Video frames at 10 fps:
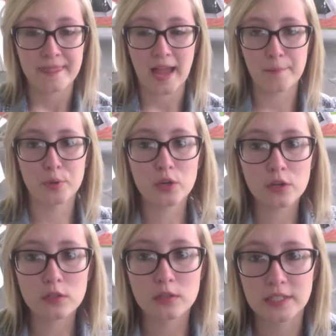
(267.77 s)
I put
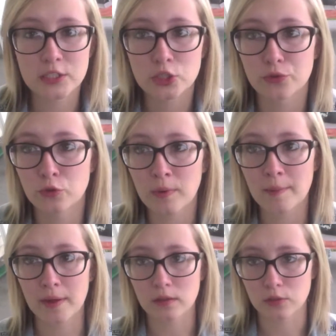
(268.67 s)
her leash through my
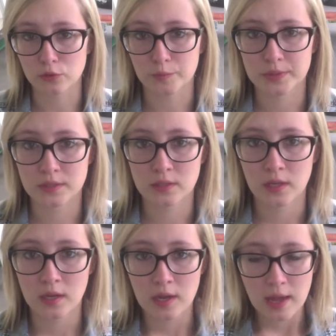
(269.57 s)
belt loops
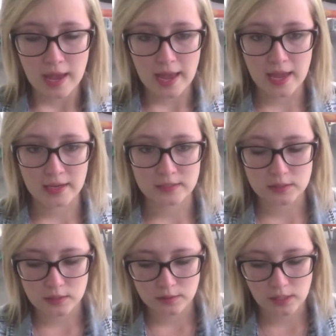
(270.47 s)
and
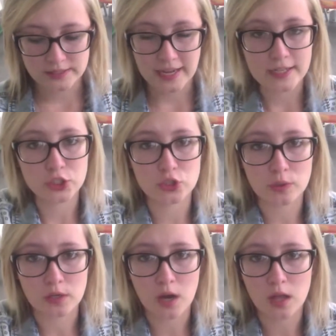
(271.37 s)
attached it to her
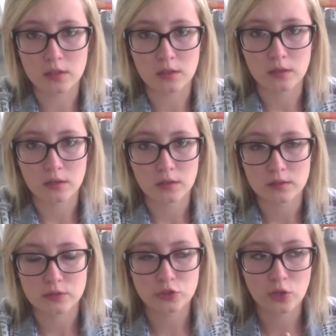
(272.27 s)
collar
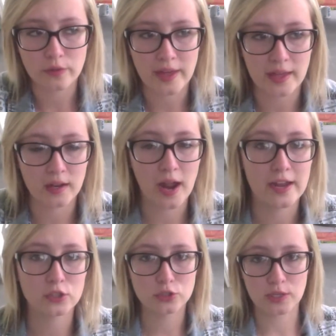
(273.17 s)
so that I
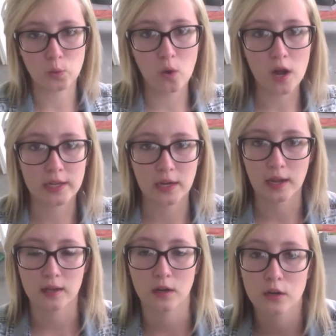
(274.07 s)
could just like walk and
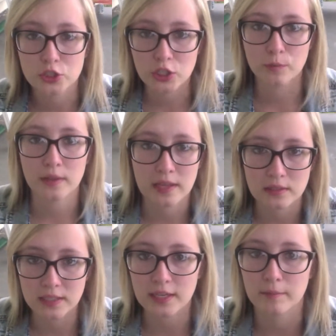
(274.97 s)
I she could be like
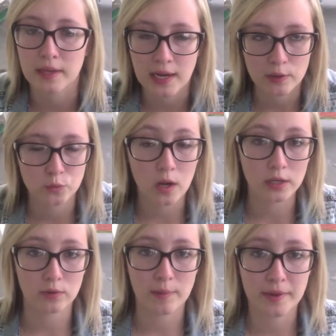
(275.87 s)
leading me and I was
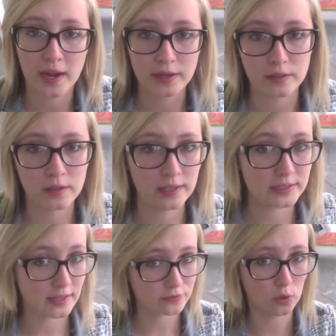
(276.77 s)
walking right behind her and I
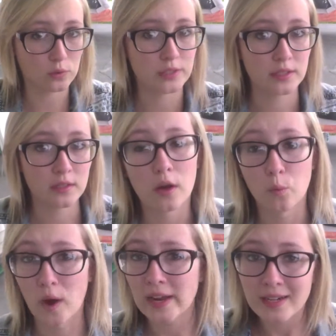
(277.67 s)
didn't have to hold it.
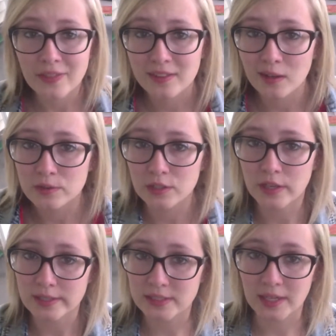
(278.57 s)
Why did I think that was a good
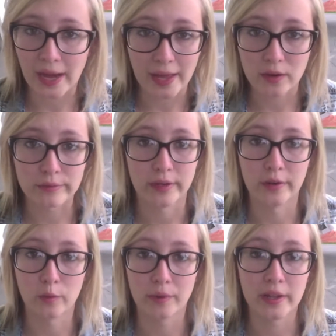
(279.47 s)
idea? I don't
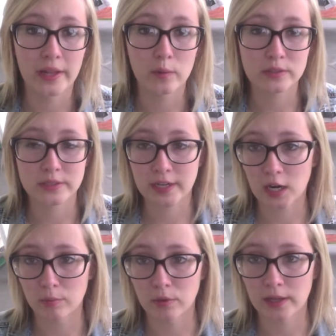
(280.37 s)
know, but it was a
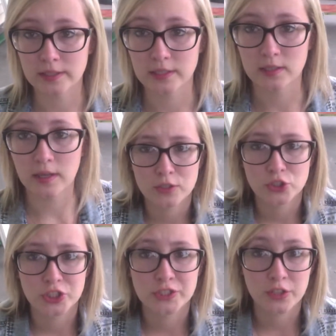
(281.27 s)
terrible idea.
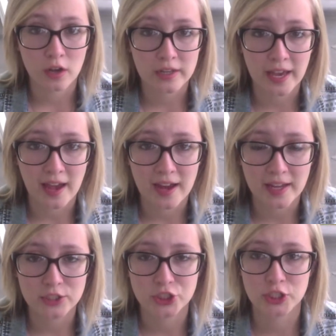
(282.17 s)
She saw a cat
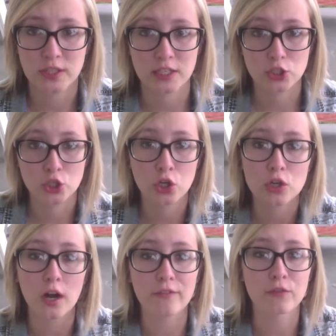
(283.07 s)
and she like
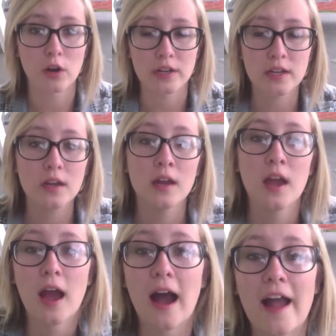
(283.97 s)
took off running.
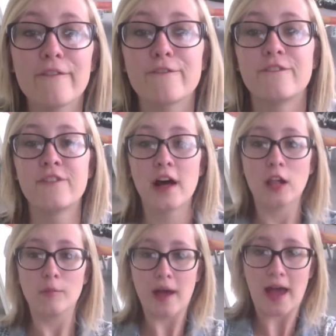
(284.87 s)
I
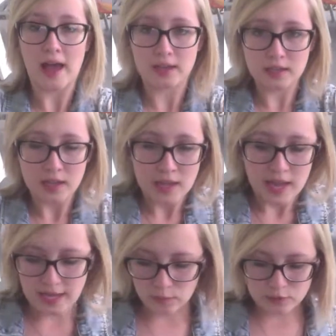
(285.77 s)
fell back
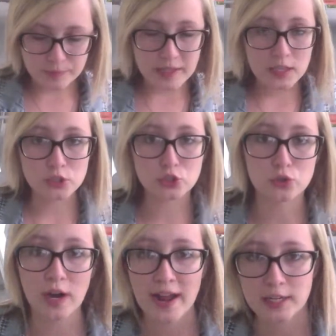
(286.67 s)
and I was being
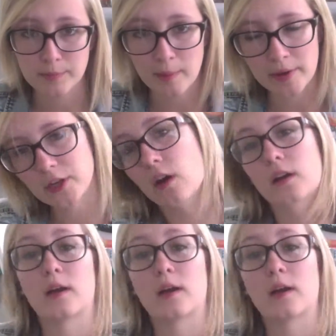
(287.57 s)
dragged by my dog.